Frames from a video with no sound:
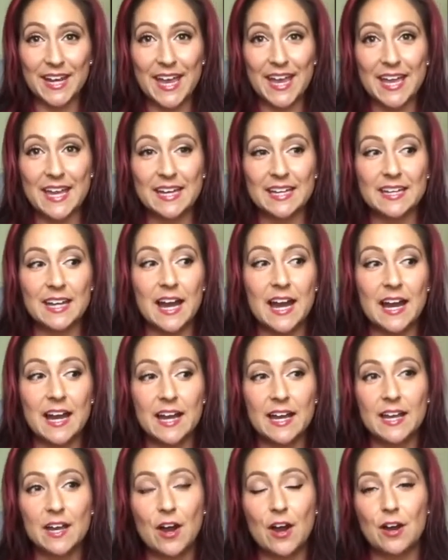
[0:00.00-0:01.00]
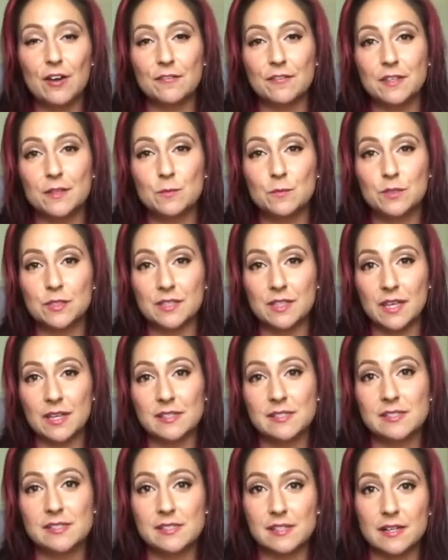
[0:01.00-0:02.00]
and I often would get
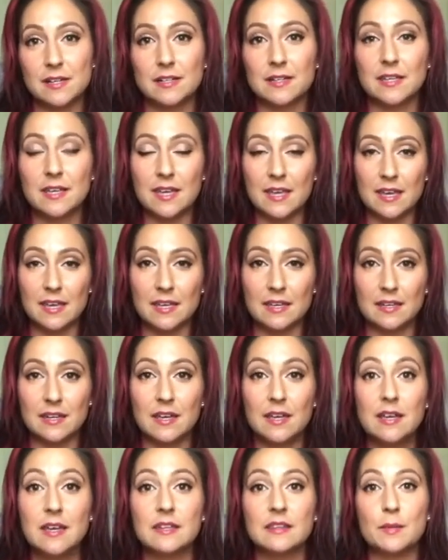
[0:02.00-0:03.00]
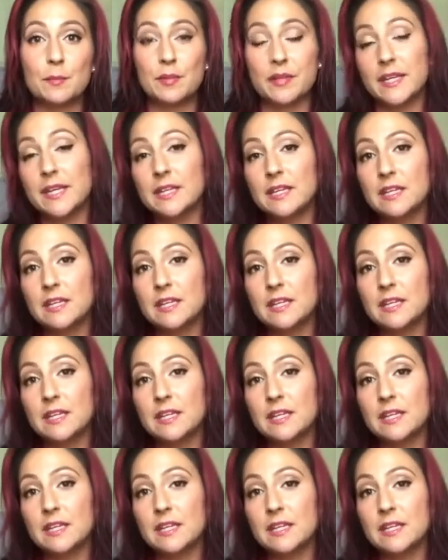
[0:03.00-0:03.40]
stuck in the planning